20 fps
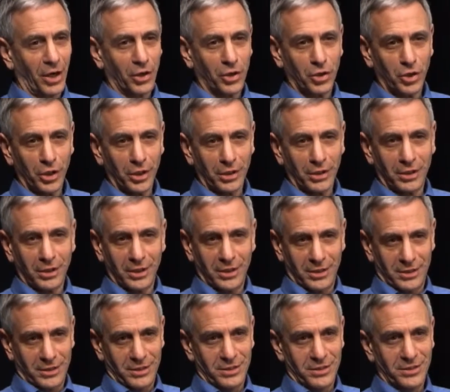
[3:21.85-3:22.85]
are good,
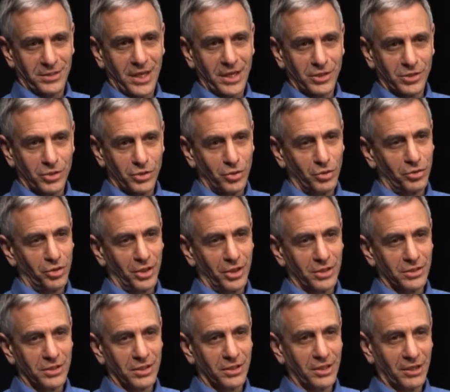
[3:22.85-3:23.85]
states do
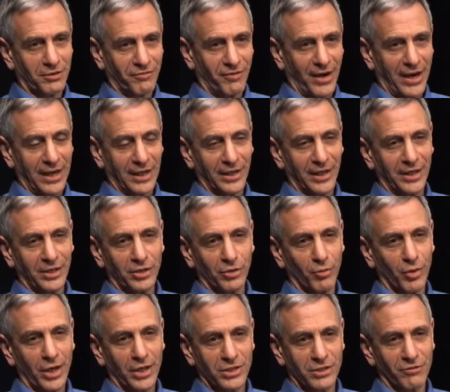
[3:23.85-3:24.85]
things that
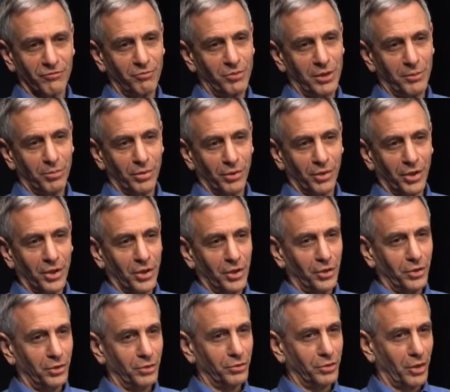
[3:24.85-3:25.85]
violate the rights of people
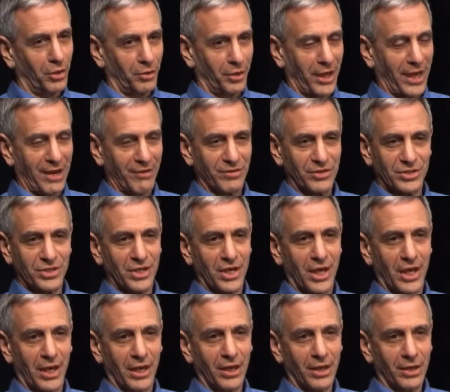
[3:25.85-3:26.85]
who don't have a
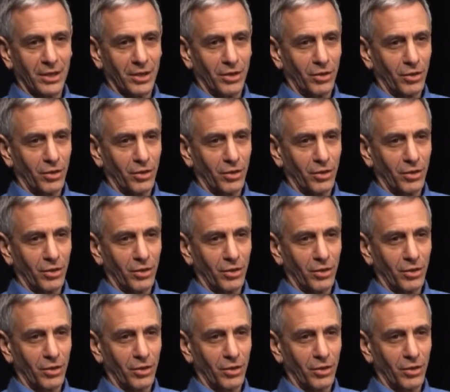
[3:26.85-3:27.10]
say